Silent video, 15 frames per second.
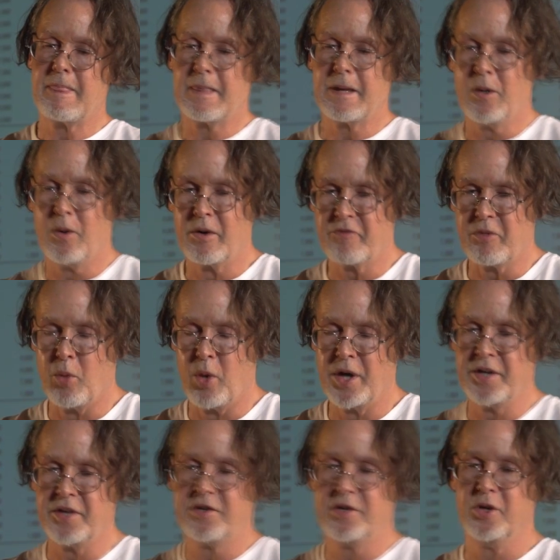Going from 1
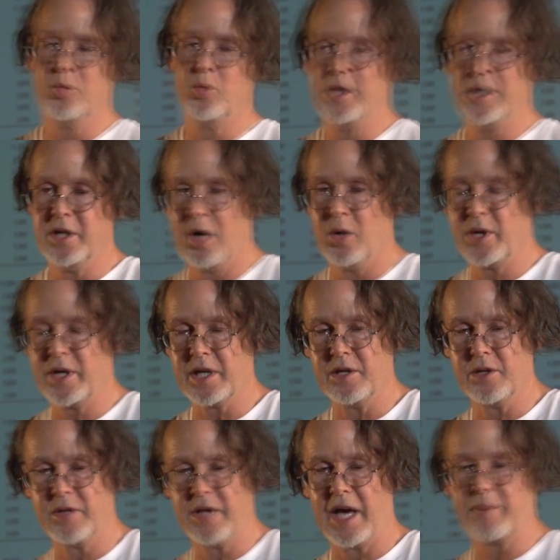to 2, we know we can
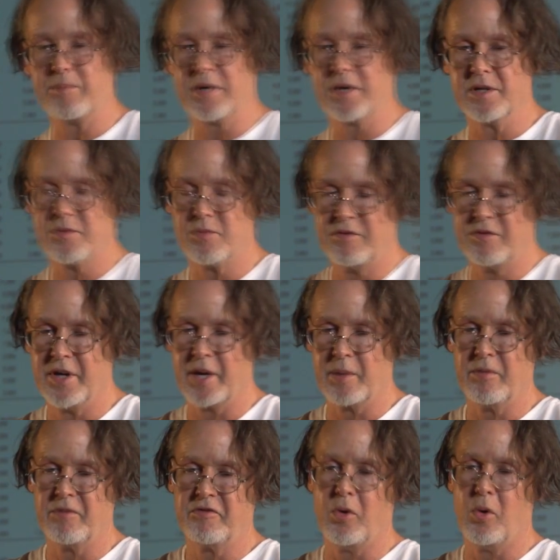do that because we've done it
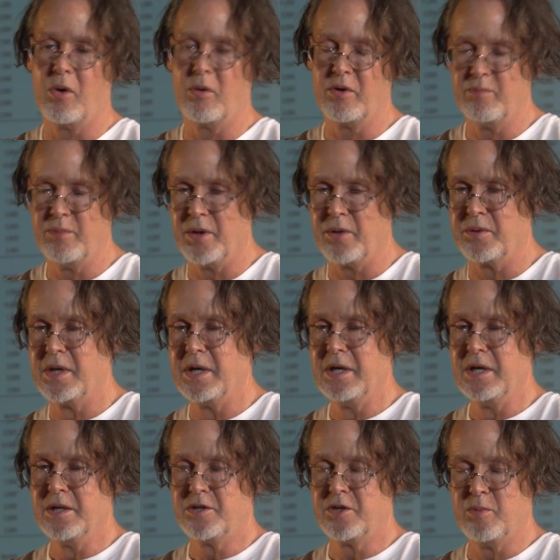before. We've built
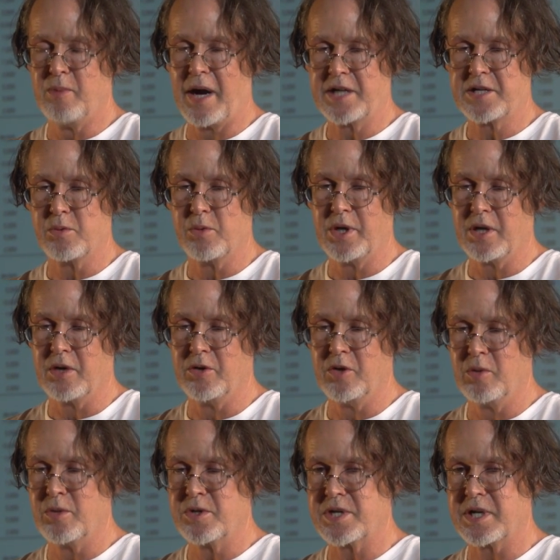2 bikes a week on
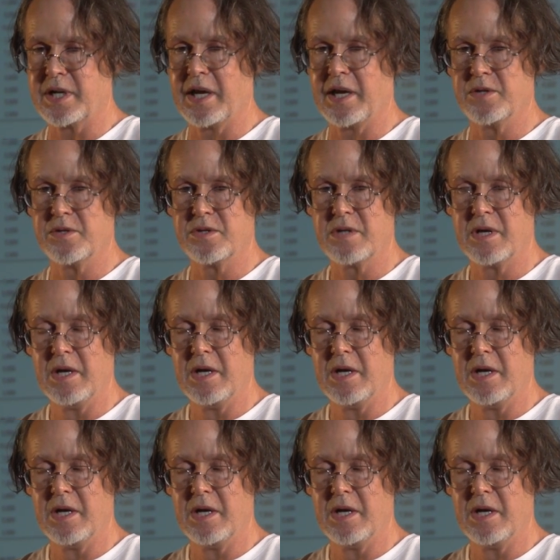numerous occasions.